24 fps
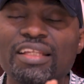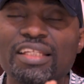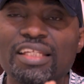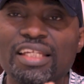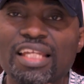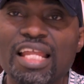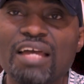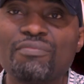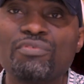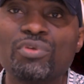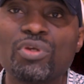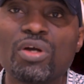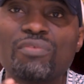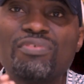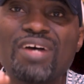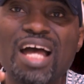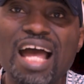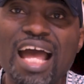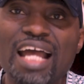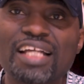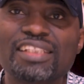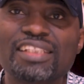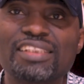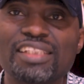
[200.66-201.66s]
The level of
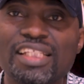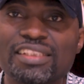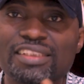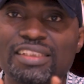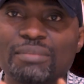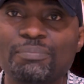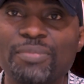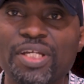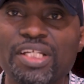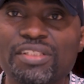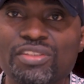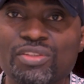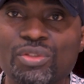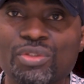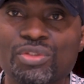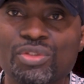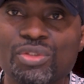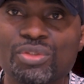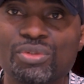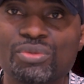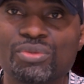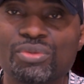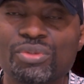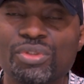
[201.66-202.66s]
access depends on
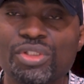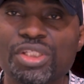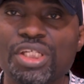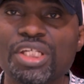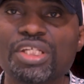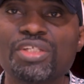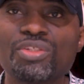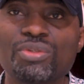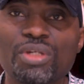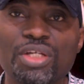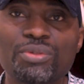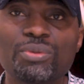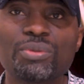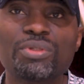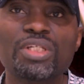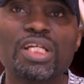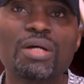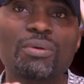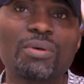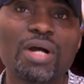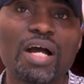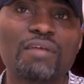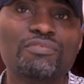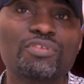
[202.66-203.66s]
you. Okay, you are the one that
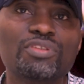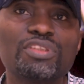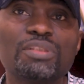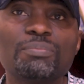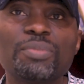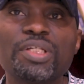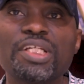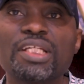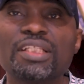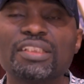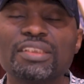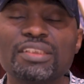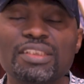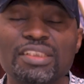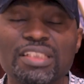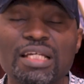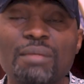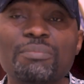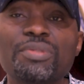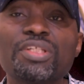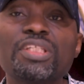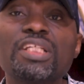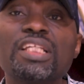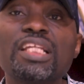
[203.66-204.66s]
will have to
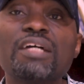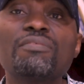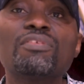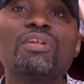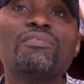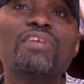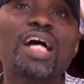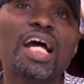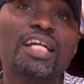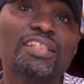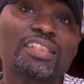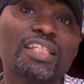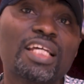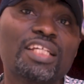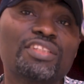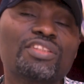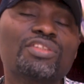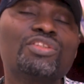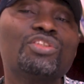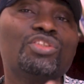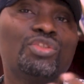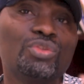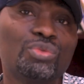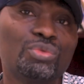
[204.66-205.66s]
determine the level of
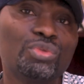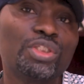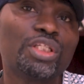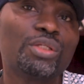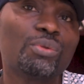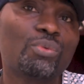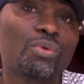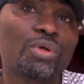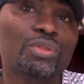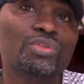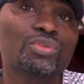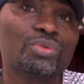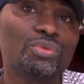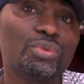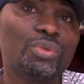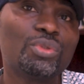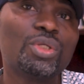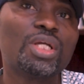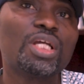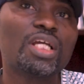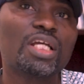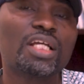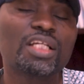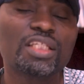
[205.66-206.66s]
access you really want to
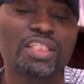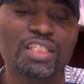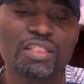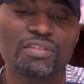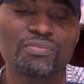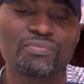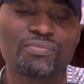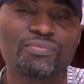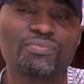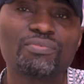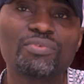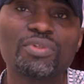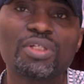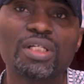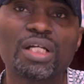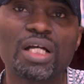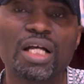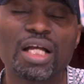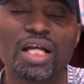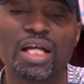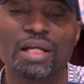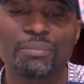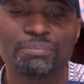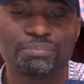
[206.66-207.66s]
give
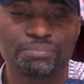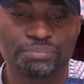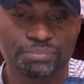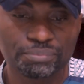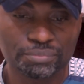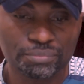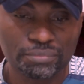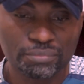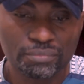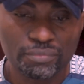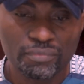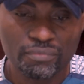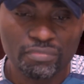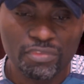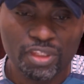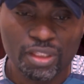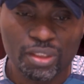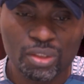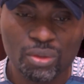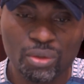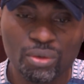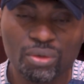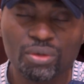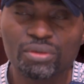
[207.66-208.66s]

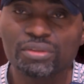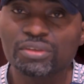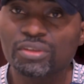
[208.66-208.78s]
your